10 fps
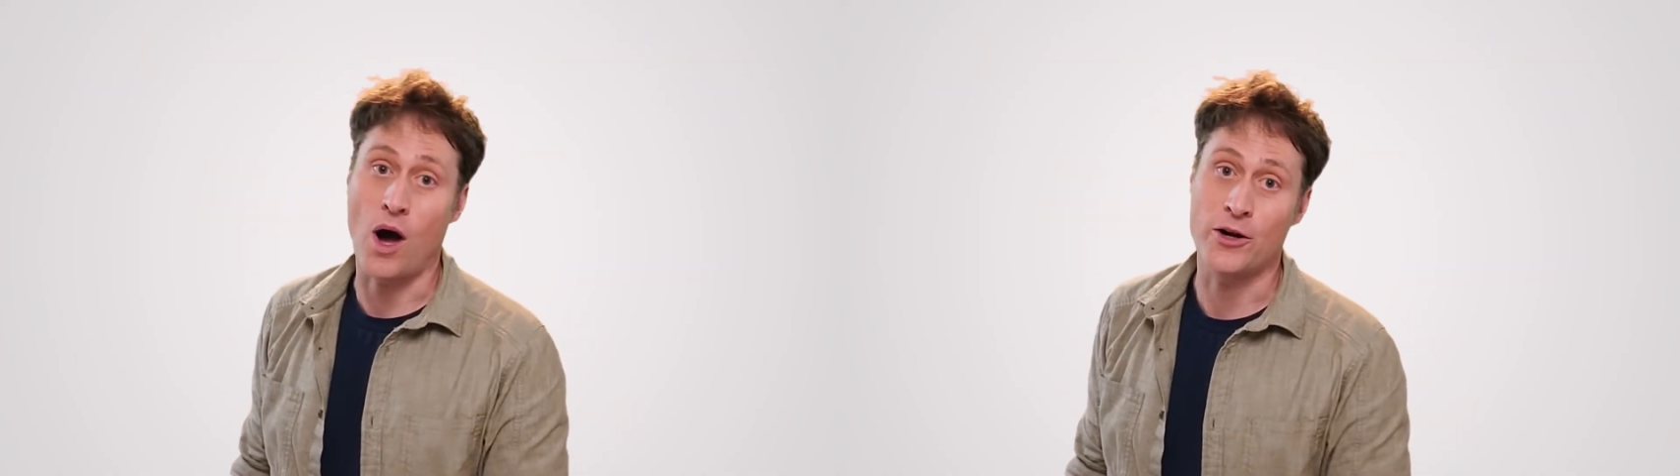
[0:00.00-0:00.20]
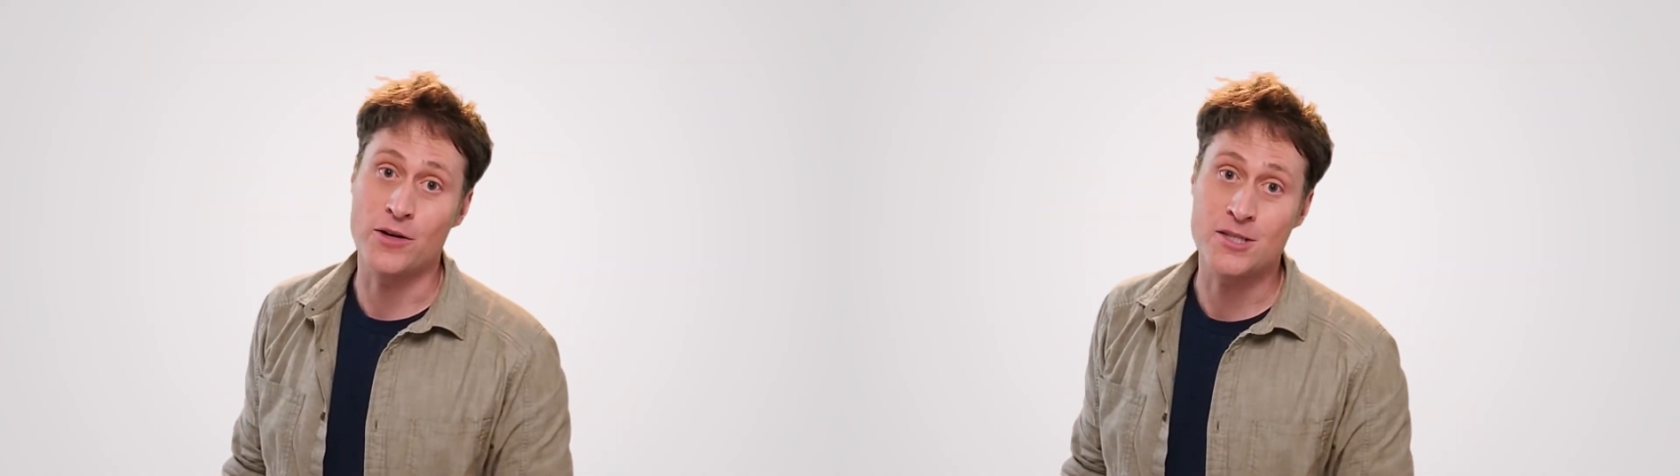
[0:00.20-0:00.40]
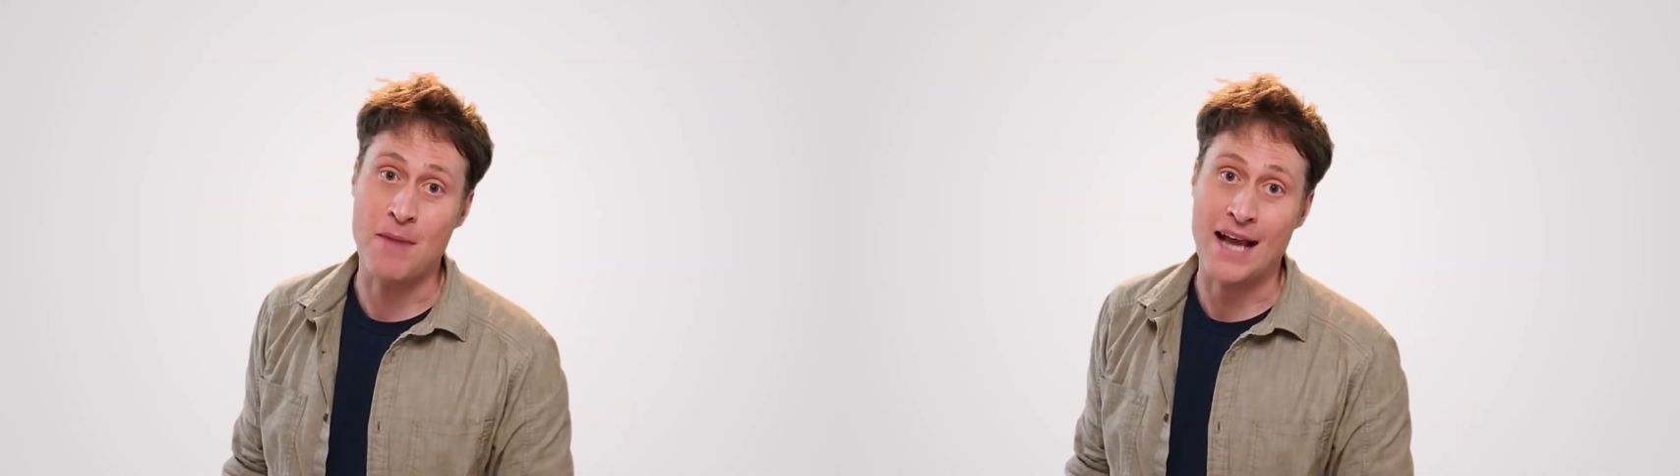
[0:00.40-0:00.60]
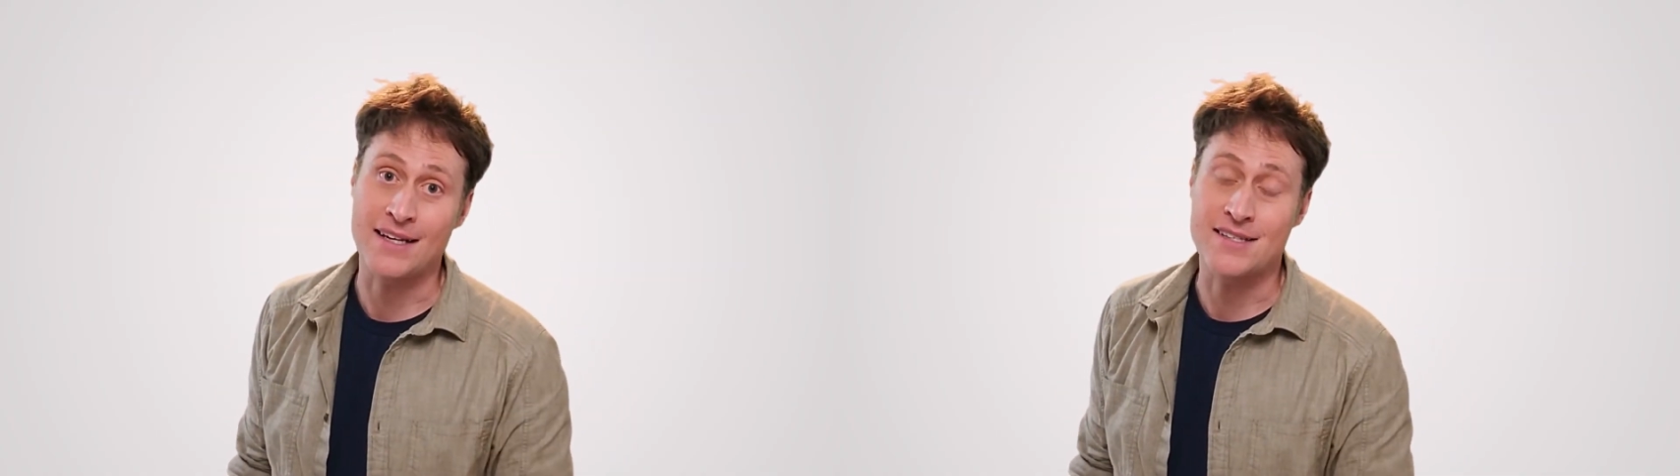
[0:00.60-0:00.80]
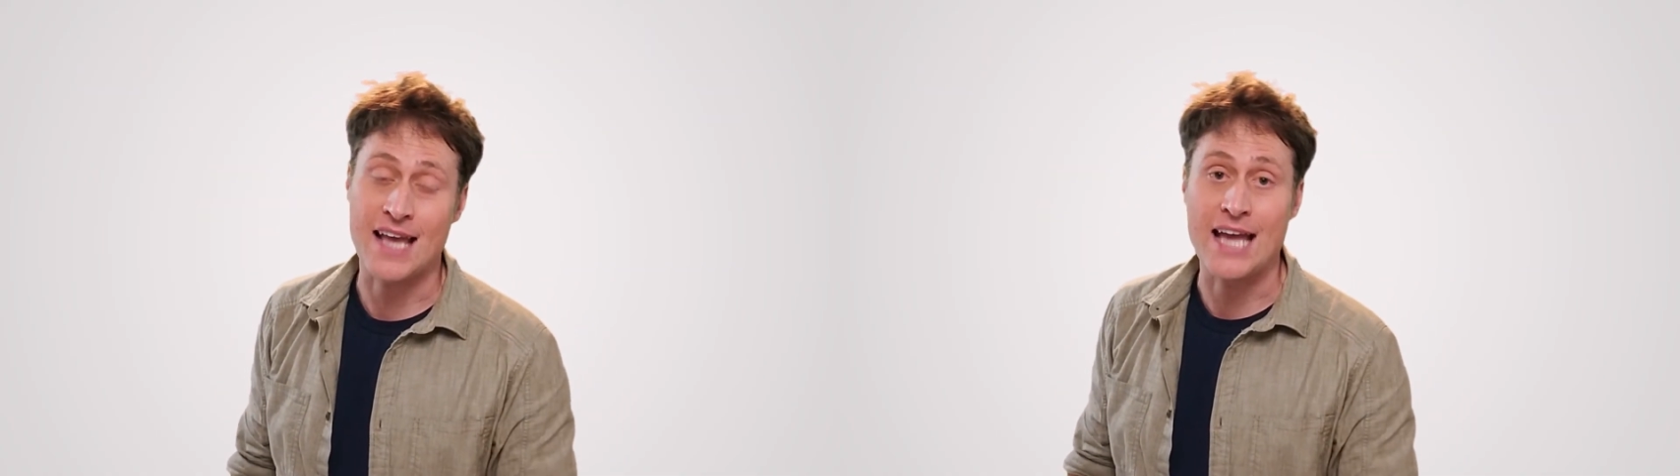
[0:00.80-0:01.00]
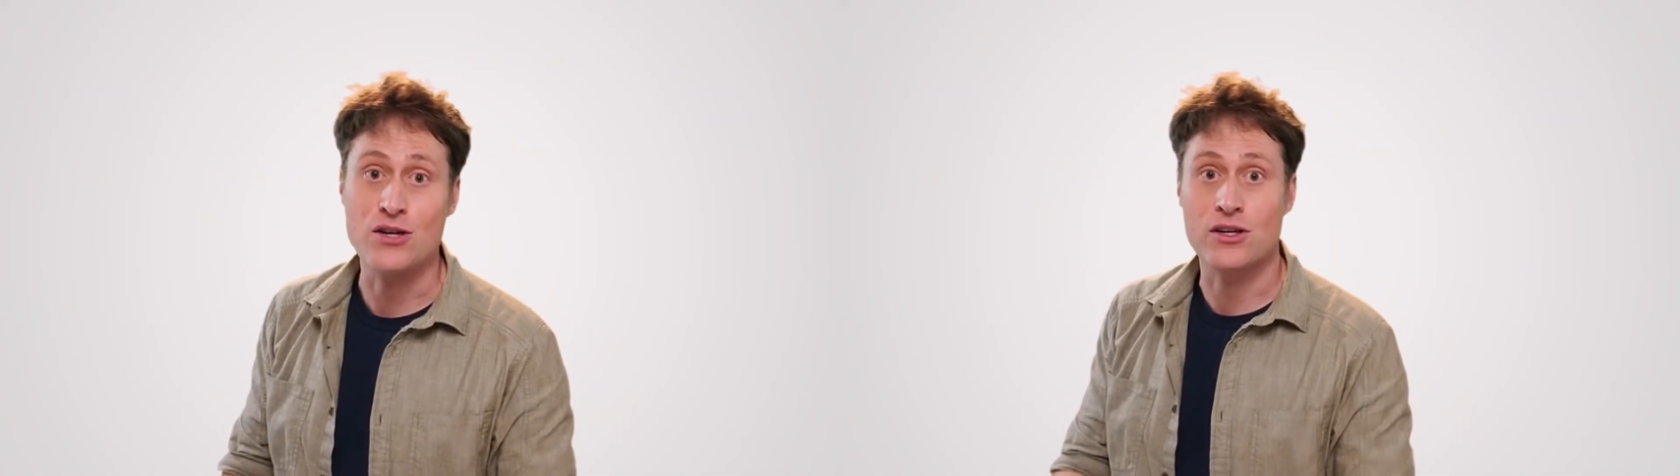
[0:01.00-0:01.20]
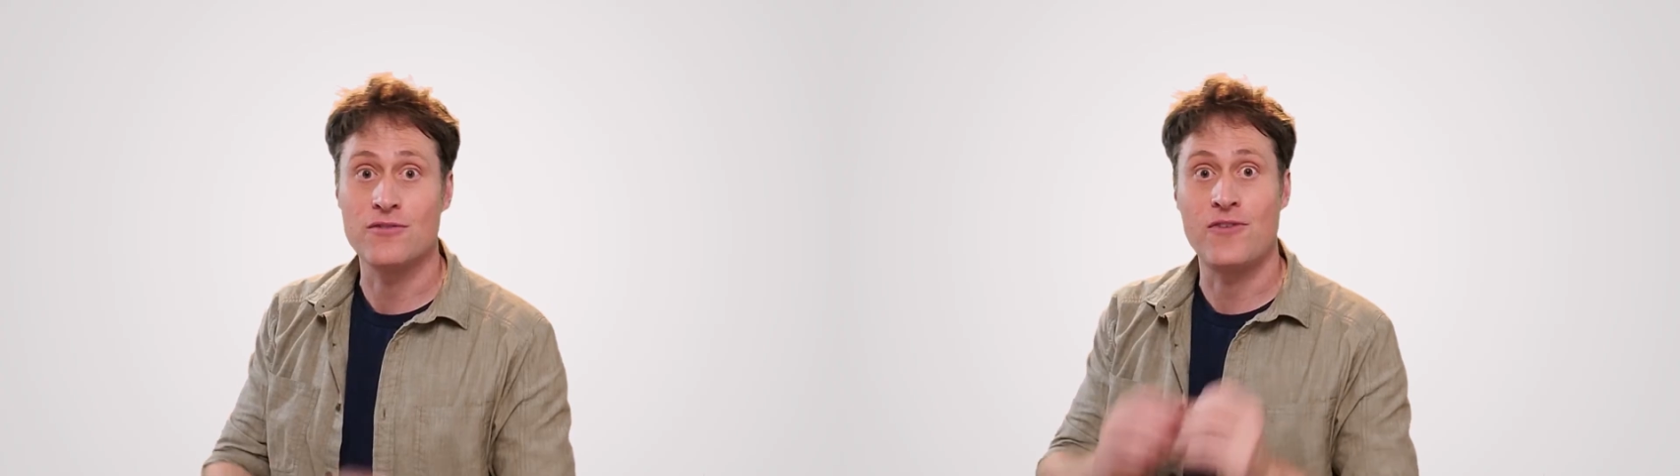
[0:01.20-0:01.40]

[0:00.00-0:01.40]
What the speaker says: water is magnets and you can